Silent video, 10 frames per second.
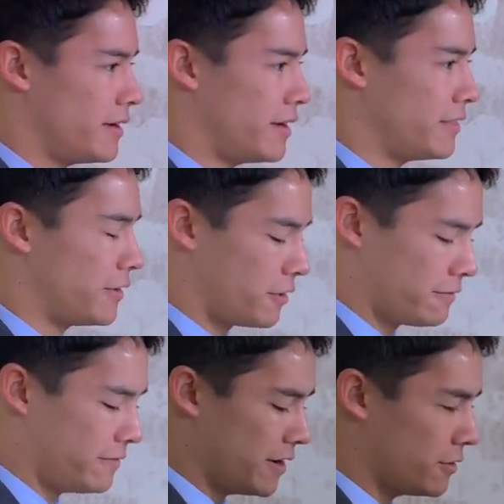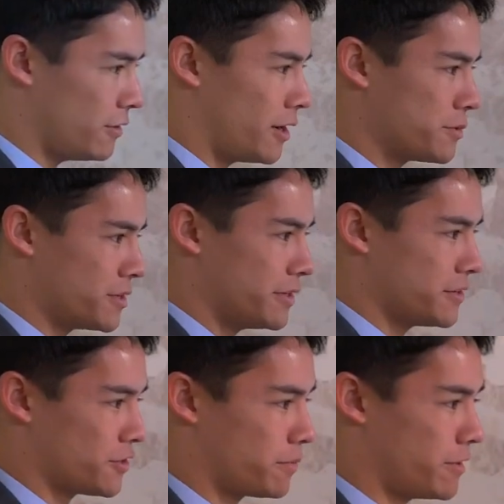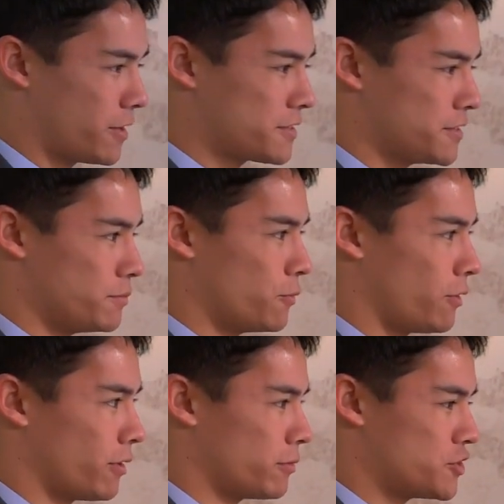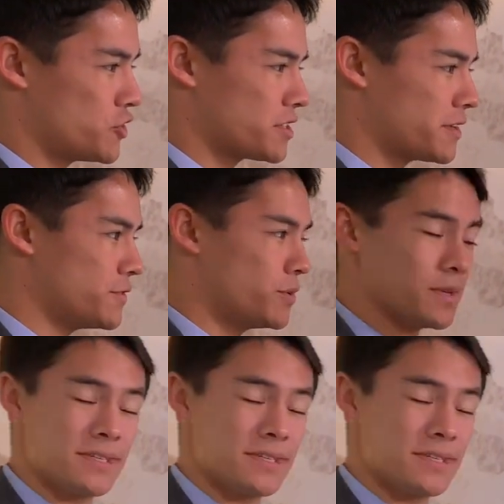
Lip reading: And then our final option is our Parks and More, which just gives you a